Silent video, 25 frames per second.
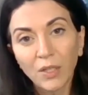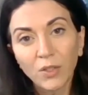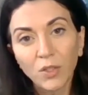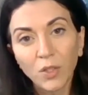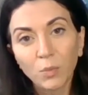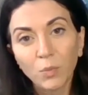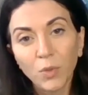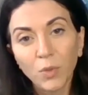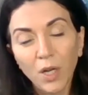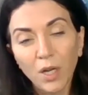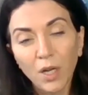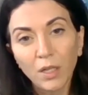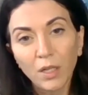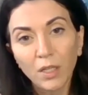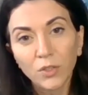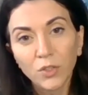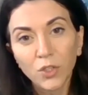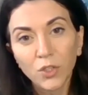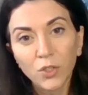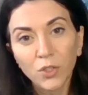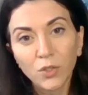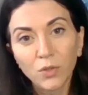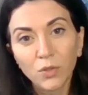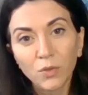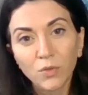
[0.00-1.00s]
on your bra are
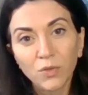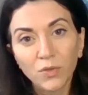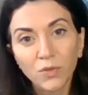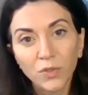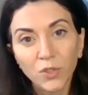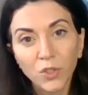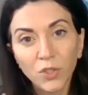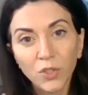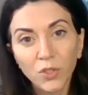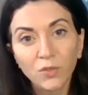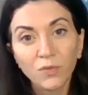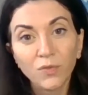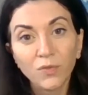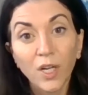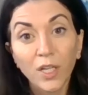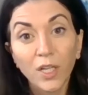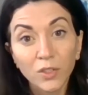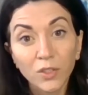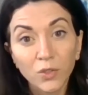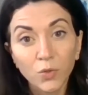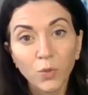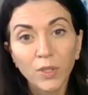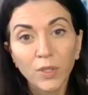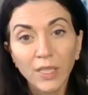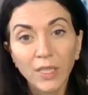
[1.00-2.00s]
too
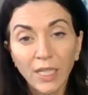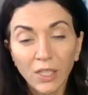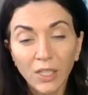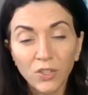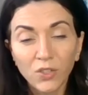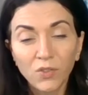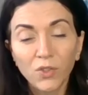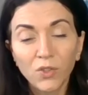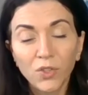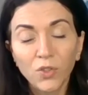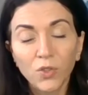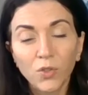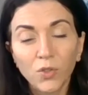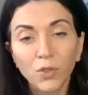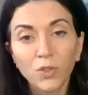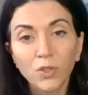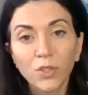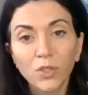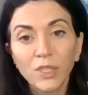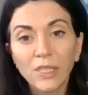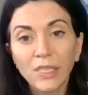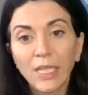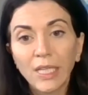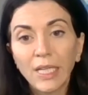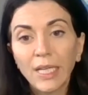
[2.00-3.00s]
far toward the edge of your
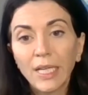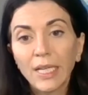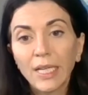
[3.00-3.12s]
shoulders,